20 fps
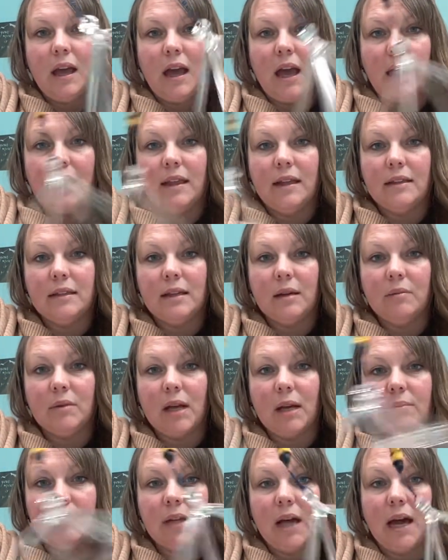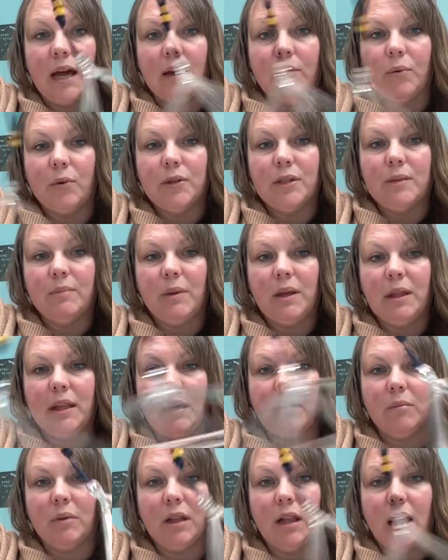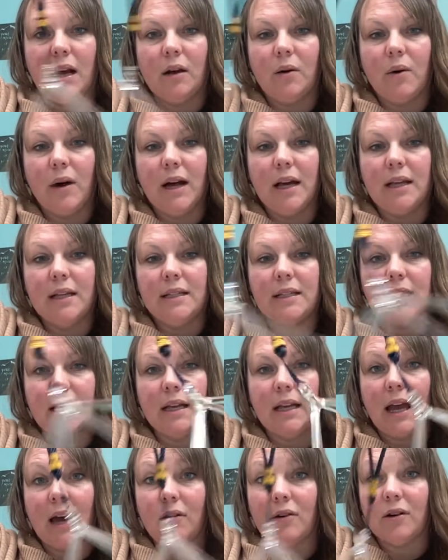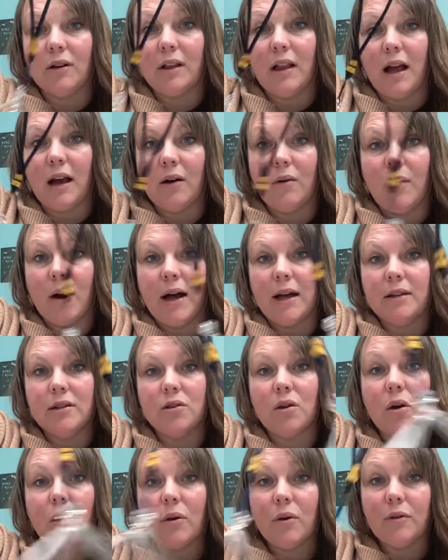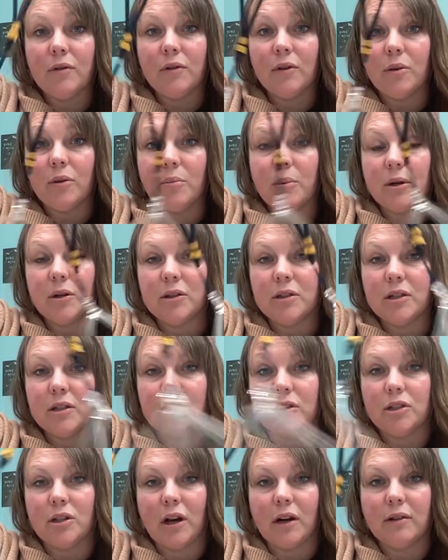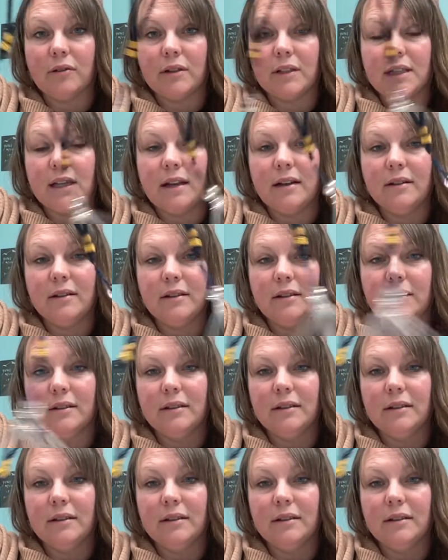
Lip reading: And then sometimes I will spin them clockwise and counterclockwise over the person's chakra center